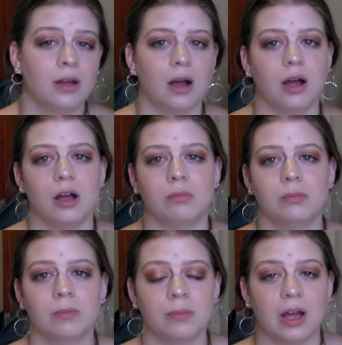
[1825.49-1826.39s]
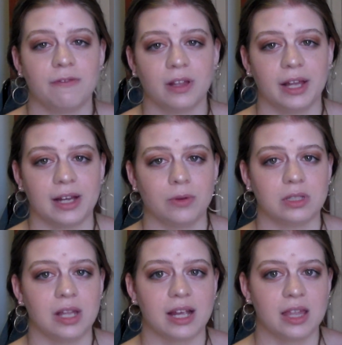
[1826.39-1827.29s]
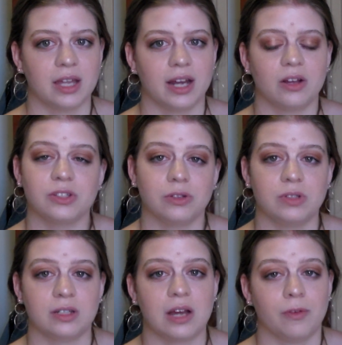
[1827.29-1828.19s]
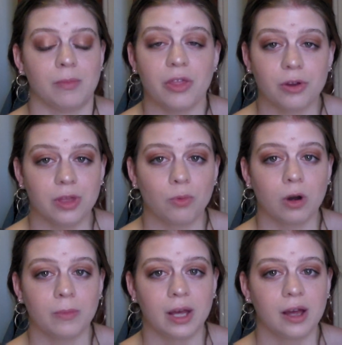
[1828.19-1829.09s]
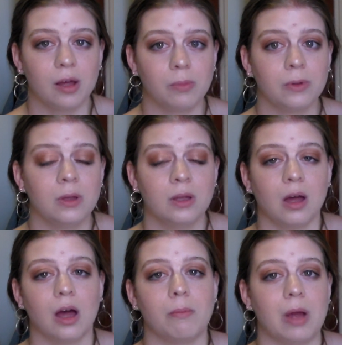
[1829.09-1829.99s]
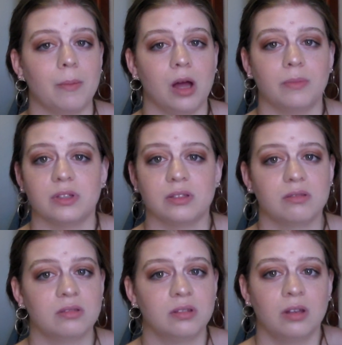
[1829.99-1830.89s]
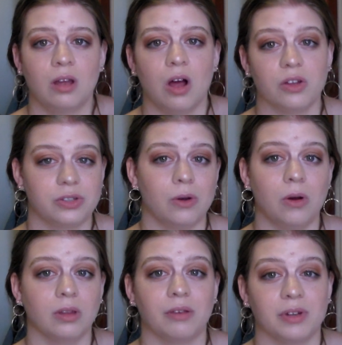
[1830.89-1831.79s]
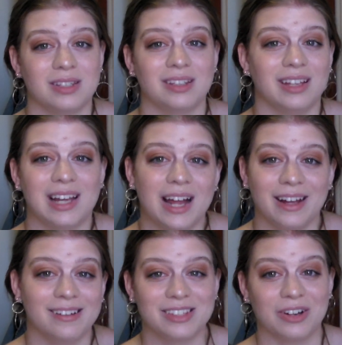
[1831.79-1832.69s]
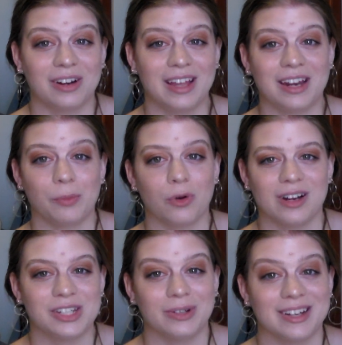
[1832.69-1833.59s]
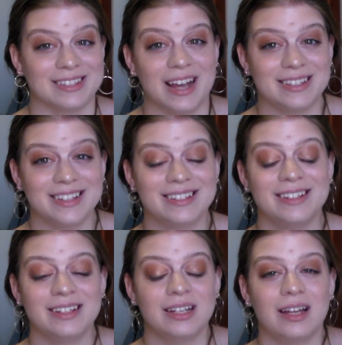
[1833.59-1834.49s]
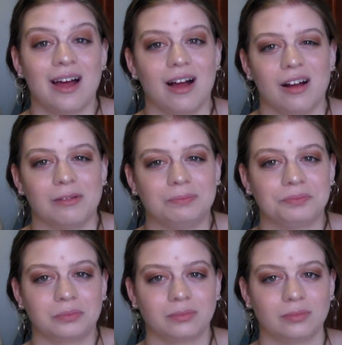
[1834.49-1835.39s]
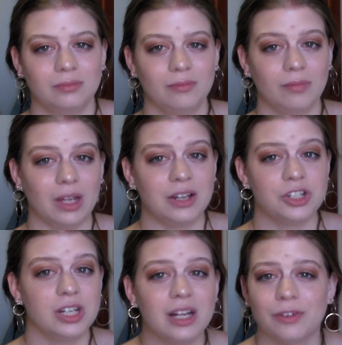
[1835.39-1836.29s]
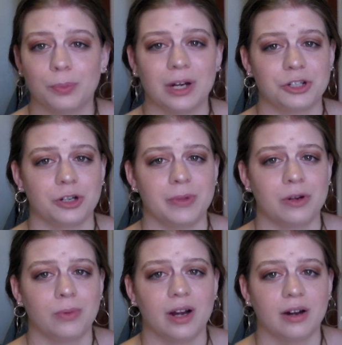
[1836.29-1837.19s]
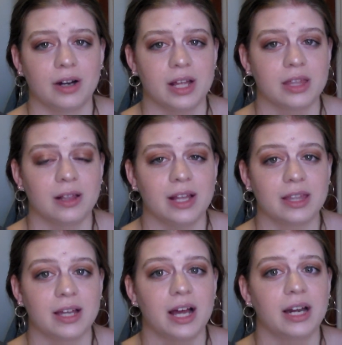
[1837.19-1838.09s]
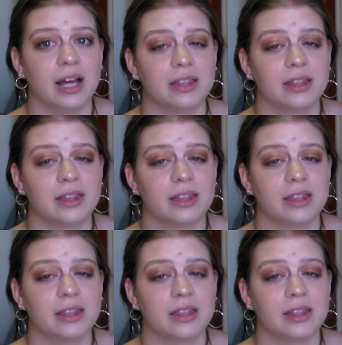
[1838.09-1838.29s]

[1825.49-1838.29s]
I feel like I was lucky that I also didn't have a mother that wore makeup. My mom is also only recently kind of started getting more into it because I did. And she never pressured me to wear it or anything like that.